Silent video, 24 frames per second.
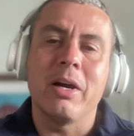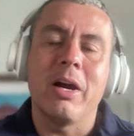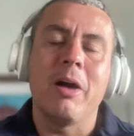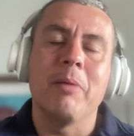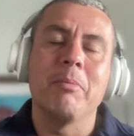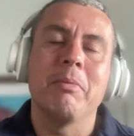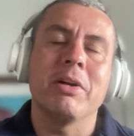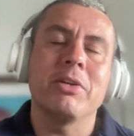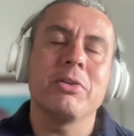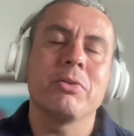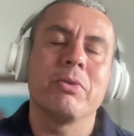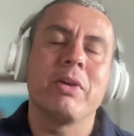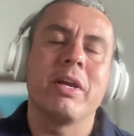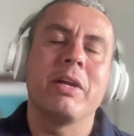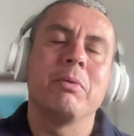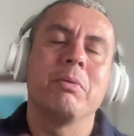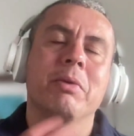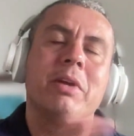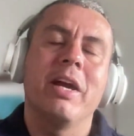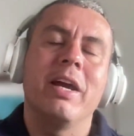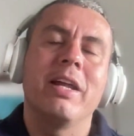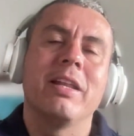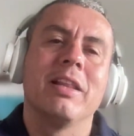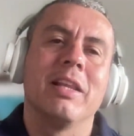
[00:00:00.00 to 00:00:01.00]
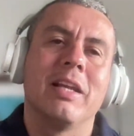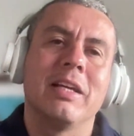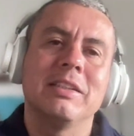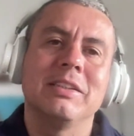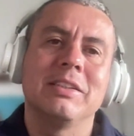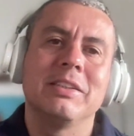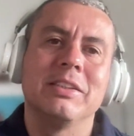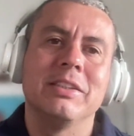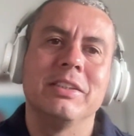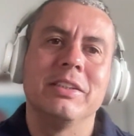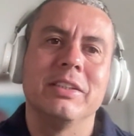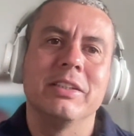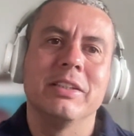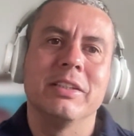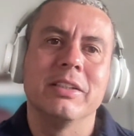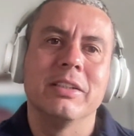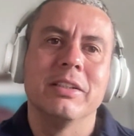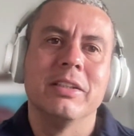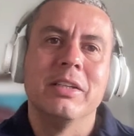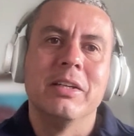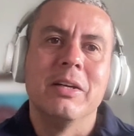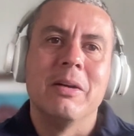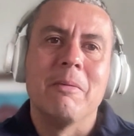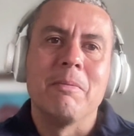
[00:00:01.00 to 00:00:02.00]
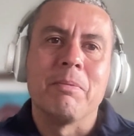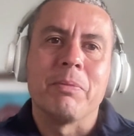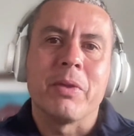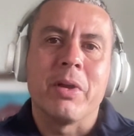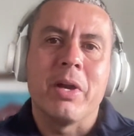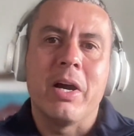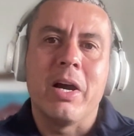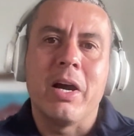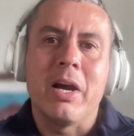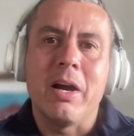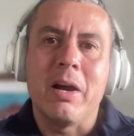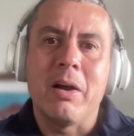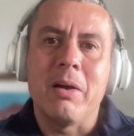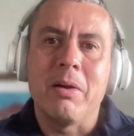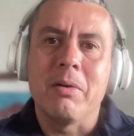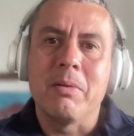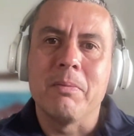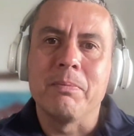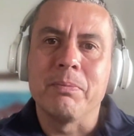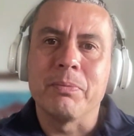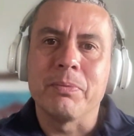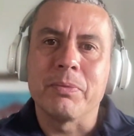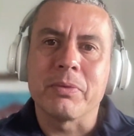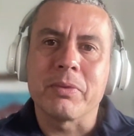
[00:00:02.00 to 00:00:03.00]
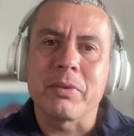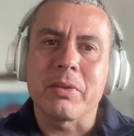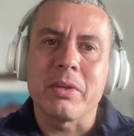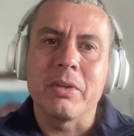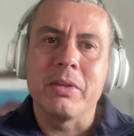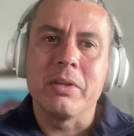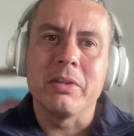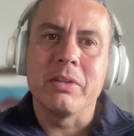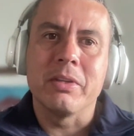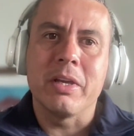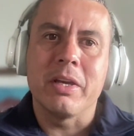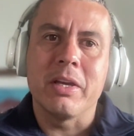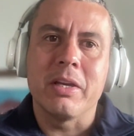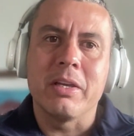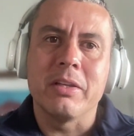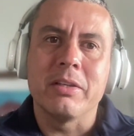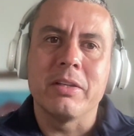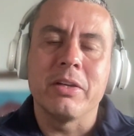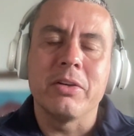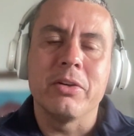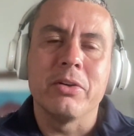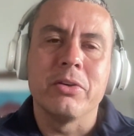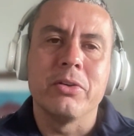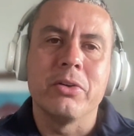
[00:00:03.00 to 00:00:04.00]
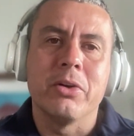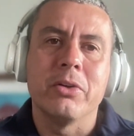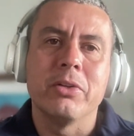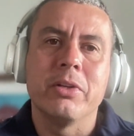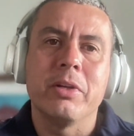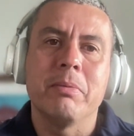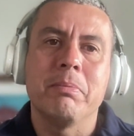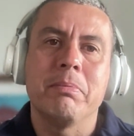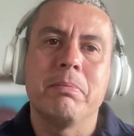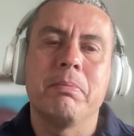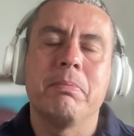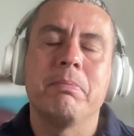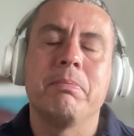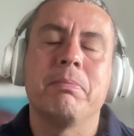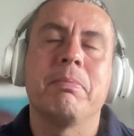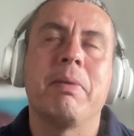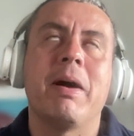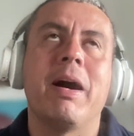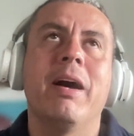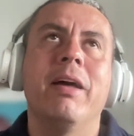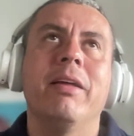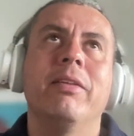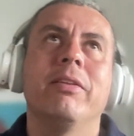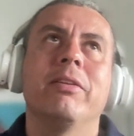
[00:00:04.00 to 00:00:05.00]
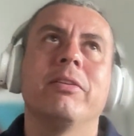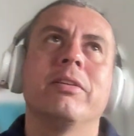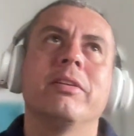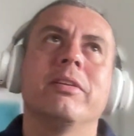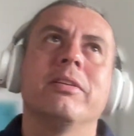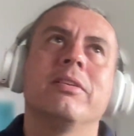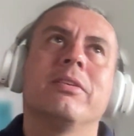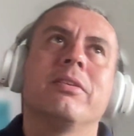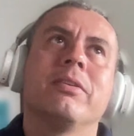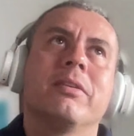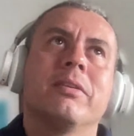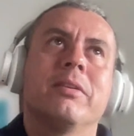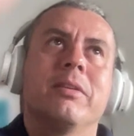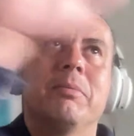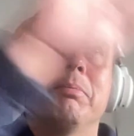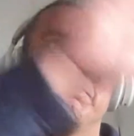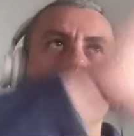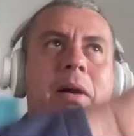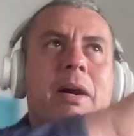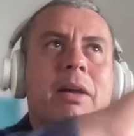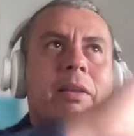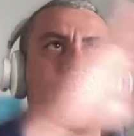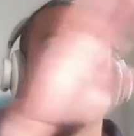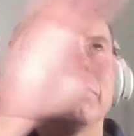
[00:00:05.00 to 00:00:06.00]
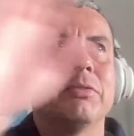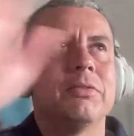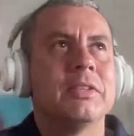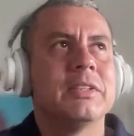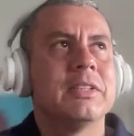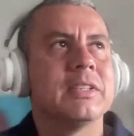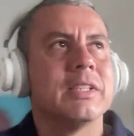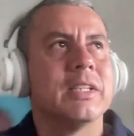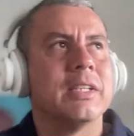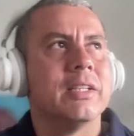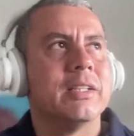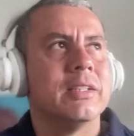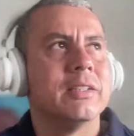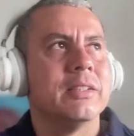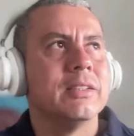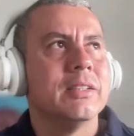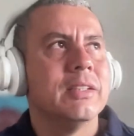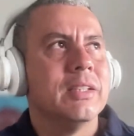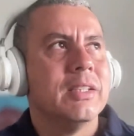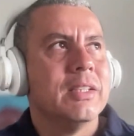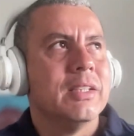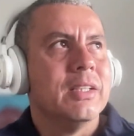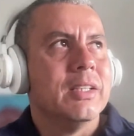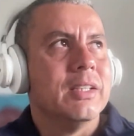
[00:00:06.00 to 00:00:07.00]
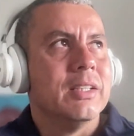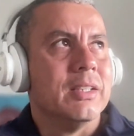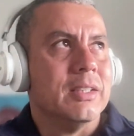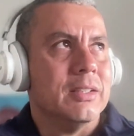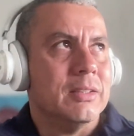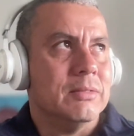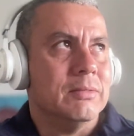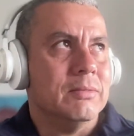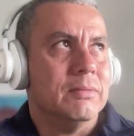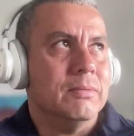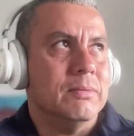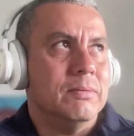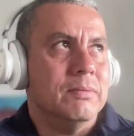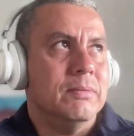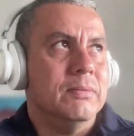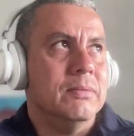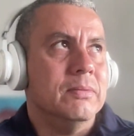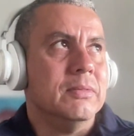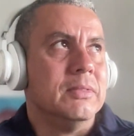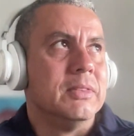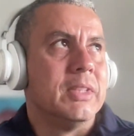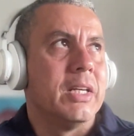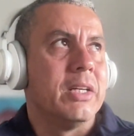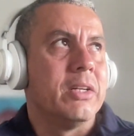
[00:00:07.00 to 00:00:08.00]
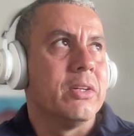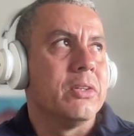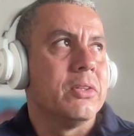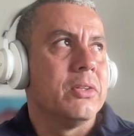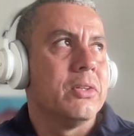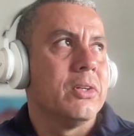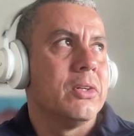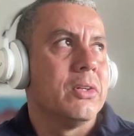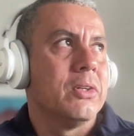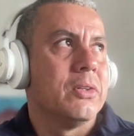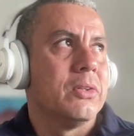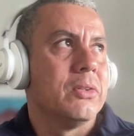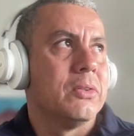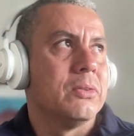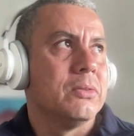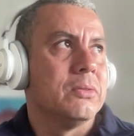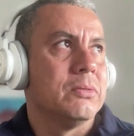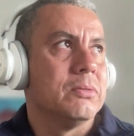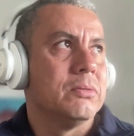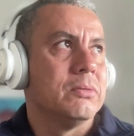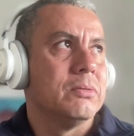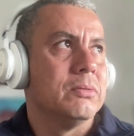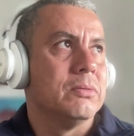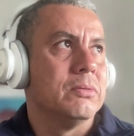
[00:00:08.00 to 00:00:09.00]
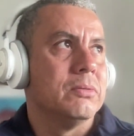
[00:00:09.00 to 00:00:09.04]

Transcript: how much rain we had last year. They don't know path, the path of the sun. They don't know